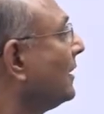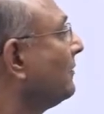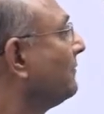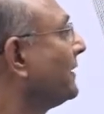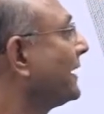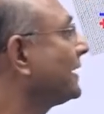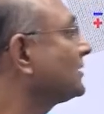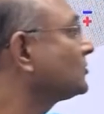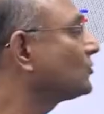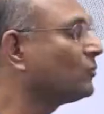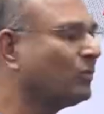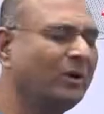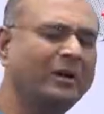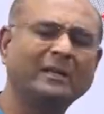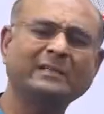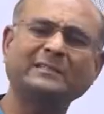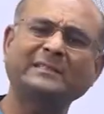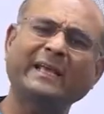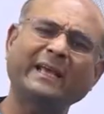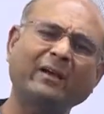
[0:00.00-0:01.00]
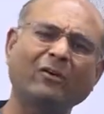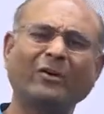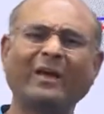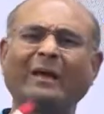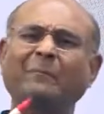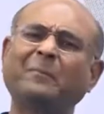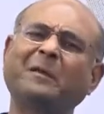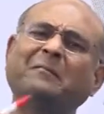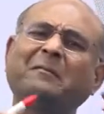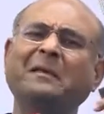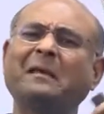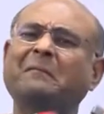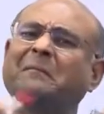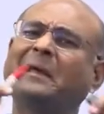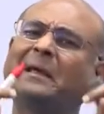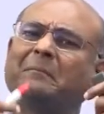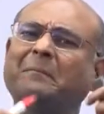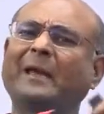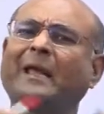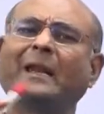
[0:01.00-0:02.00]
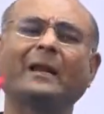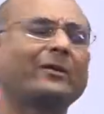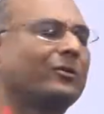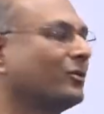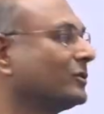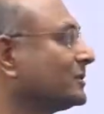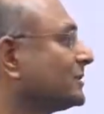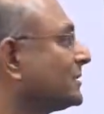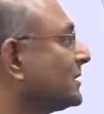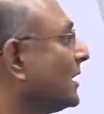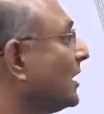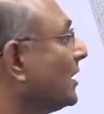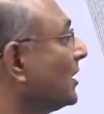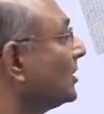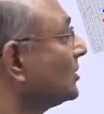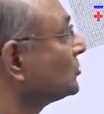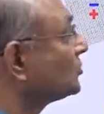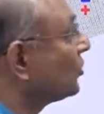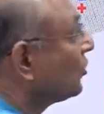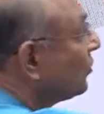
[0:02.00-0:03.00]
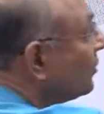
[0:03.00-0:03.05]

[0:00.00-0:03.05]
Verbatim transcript: Whereas wool is saying, okay, I'm giving away my electrons. So